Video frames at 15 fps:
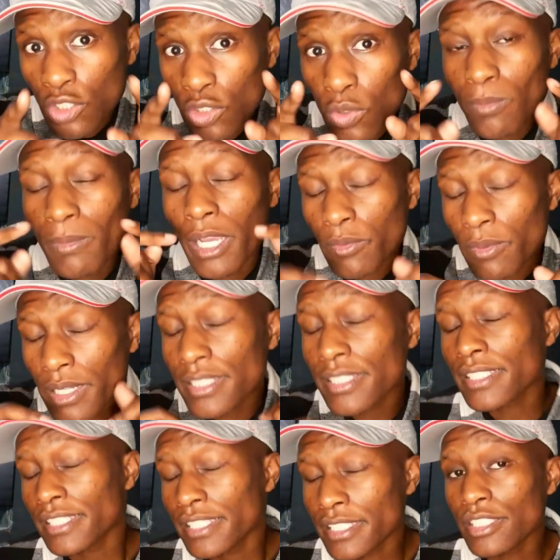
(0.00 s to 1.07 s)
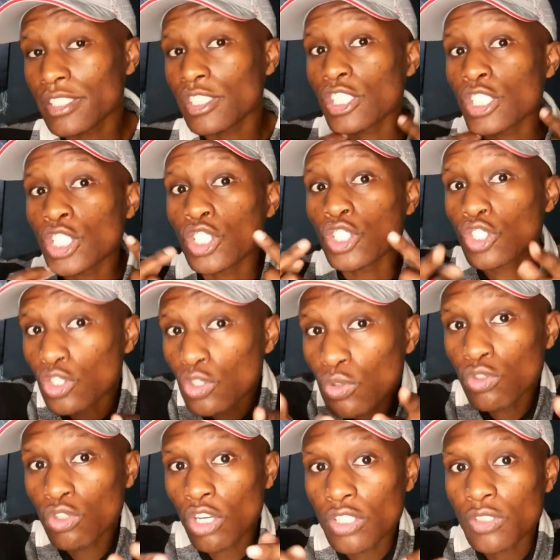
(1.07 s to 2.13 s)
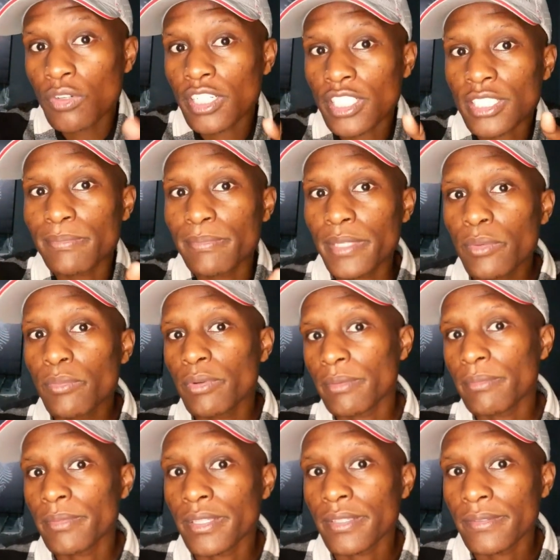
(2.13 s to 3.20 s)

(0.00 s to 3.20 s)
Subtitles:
My question is you not gonna speak with me?